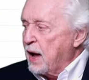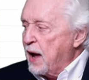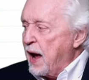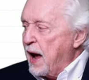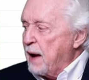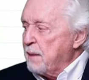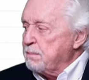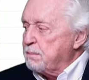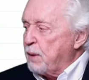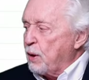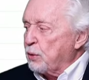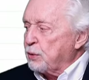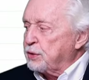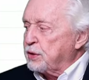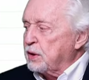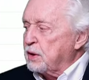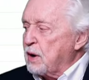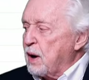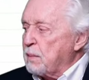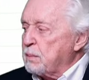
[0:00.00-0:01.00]
and both
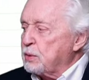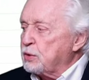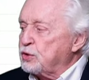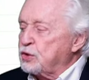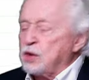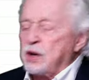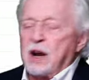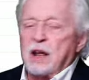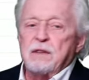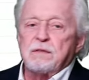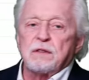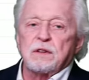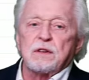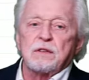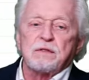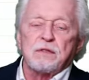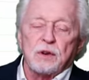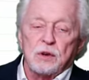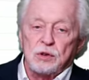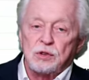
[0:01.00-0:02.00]
the numbers today for the
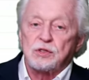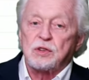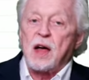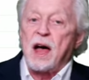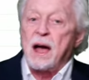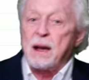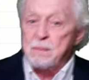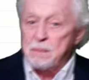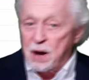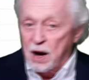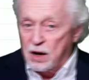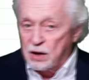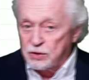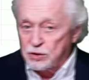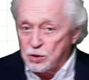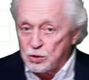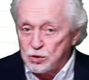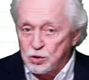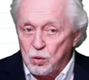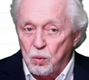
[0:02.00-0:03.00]
first time
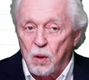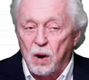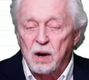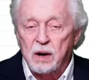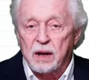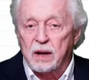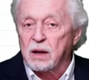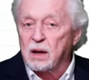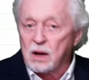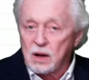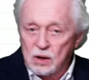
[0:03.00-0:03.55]
under twenty.